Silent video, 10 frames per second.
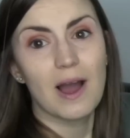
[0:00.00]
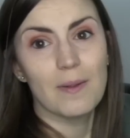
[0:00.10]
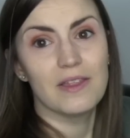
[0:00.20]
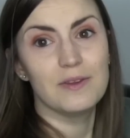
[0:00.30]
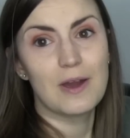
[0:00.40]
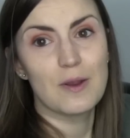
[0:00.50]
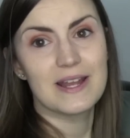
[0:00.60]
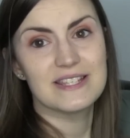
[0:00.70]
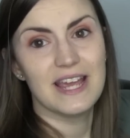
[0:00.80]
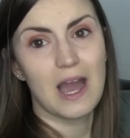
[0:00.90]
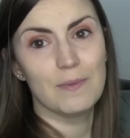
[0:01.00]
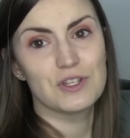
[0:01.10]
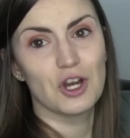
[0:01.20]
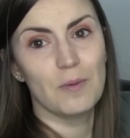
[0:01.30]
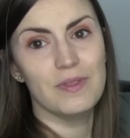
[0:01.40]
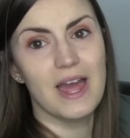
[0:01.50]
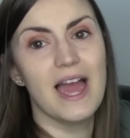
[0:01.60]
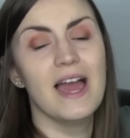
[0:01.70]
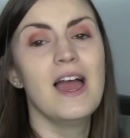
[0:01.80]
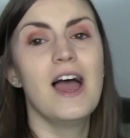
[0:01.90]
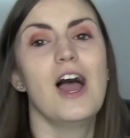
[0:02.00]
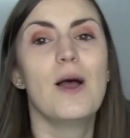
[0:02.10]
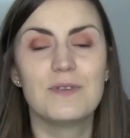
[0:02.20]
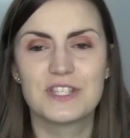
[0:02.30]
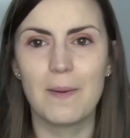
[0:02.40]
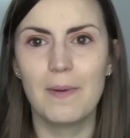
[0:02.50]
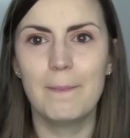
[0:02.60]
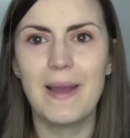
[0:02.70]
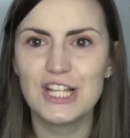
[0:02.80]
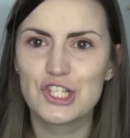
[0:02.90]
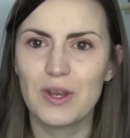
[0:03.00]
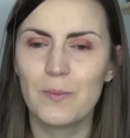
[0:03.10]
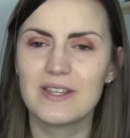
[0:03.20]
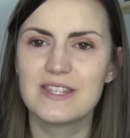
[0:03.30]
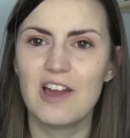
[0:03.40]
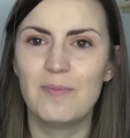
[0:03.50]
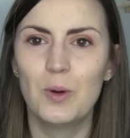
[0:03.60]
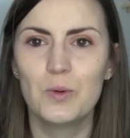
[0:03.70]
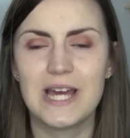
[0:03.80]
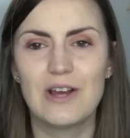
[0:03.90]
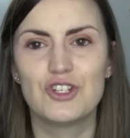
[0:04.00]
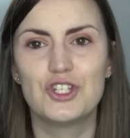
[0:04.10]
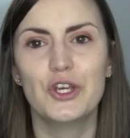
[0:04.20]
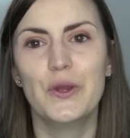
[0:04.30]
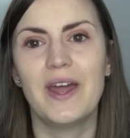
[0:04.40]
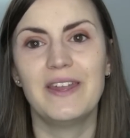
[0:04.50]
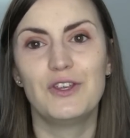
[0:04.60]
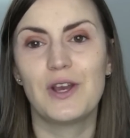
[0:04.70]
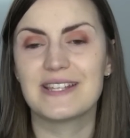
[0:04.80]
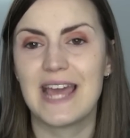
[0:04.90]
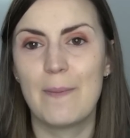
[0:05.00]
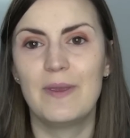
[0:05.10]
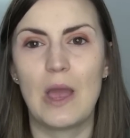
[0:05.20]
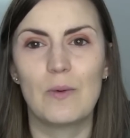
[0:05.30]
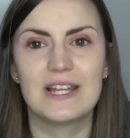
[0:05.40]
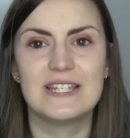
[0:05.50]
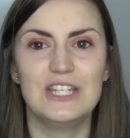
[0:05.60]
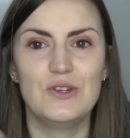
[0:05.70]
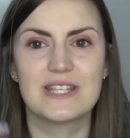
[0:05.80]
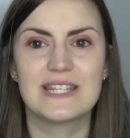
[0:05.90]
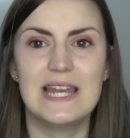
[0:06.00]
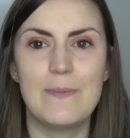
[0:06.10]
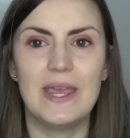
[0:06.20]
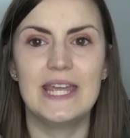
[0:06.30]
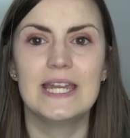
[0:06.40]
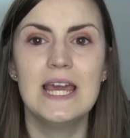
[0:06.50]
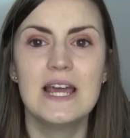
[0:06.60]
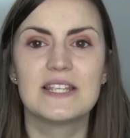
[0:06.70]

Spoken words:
right up, you might not be able to see it up the top there, some mainstream ones that I've pulled out to do, and if you guys are happy I will continue to slip in